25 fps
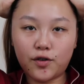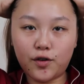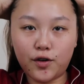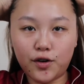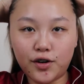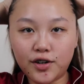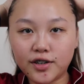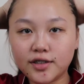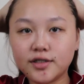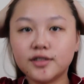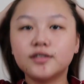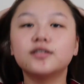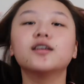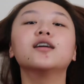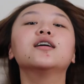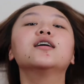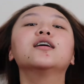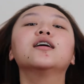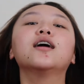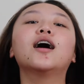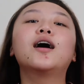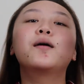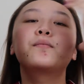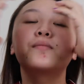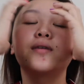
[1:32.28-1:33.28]
course,
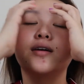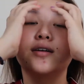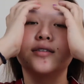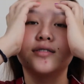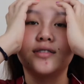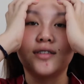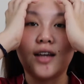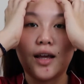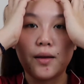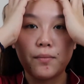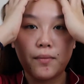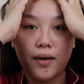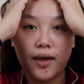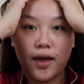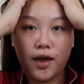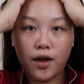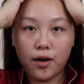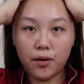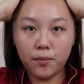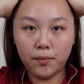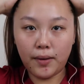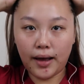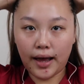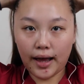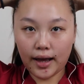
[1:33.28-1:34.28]
I'm gonna tie my
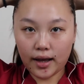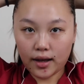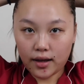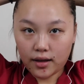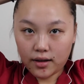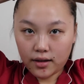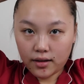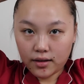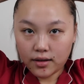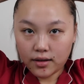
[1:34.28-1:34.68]
hair back.